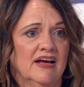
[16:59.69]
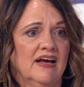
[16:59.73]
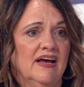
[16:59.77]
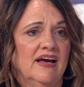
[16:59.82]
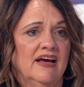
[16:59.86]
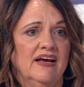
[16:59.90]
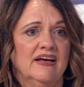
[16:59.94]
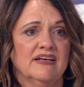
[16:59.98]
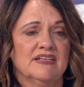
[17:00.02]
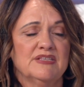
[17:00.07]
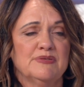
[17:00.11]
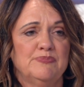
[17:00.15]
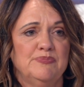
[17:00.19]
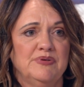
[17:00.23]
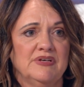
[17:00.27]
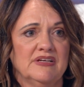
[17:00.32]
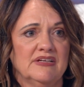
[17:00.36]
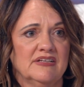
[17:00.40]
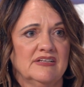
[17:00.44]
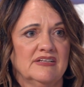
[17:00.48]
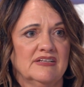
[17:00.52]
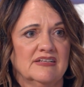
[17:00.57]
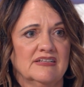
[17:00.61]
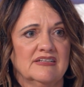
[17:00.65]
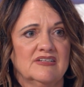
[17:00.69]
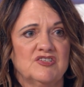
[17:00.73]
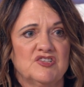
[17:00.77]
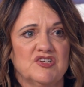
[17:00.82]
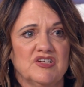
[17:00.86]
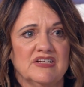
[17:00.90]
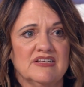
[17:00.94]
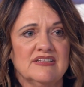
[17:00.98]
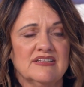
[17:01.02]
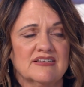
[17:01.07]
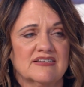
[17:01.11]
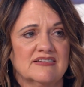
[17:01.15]
has been
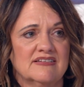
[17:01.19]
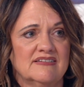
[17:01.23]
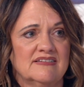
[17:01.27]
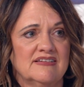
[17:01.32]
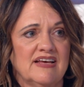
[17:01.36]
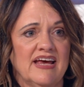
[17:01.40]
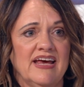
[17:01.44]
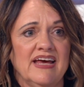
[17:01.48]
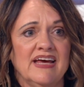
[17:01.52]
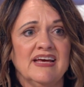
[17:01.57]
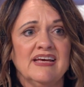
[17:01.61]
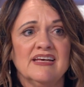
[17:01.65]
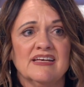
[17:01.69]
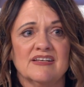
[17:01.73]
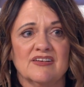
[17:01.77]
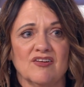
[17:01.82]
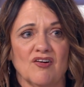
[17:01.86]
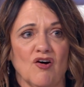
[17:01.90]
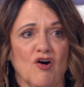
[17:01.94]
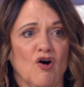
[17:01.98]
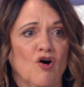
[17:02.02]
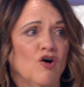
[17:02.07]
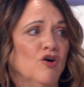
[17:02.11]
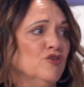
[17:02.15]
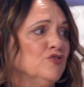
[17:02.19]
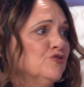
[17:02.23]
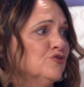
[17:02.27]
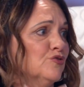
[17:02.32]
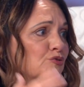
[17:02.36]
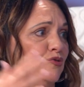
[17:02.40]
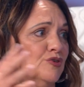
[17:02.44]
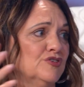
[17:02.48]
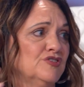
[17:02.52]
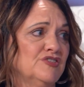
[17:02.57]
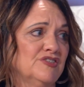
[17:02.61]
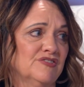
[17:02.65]
just taken all
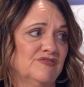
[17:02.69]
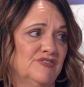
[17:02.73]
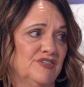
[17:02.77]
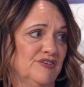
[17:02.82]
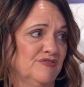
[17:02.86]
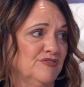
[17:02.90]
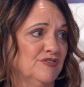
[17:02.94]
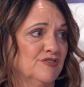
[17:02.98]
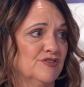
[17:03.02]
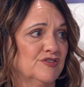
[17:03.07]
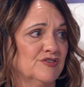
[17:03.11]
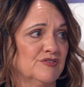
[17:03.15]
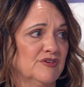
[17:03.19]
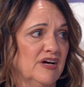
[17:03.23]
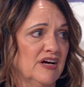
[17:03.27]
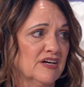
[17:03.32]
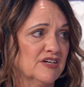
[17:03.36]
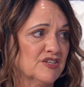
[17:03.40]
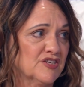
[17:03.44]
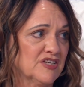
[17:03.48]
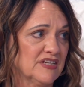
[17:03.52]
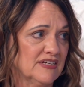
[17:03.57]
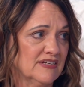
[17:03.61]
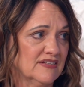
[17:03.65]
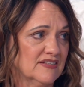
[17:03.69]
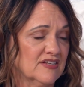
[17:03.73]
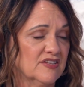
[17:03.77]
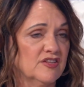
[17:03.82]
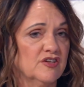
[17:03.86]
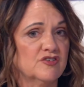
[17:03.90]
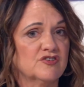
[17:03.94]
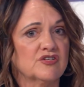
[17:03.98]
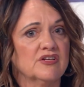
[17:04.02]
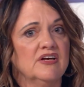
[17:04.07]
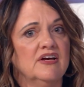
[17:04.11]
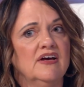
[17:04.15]
sorts of different directions, and
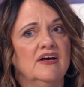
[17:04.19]
there's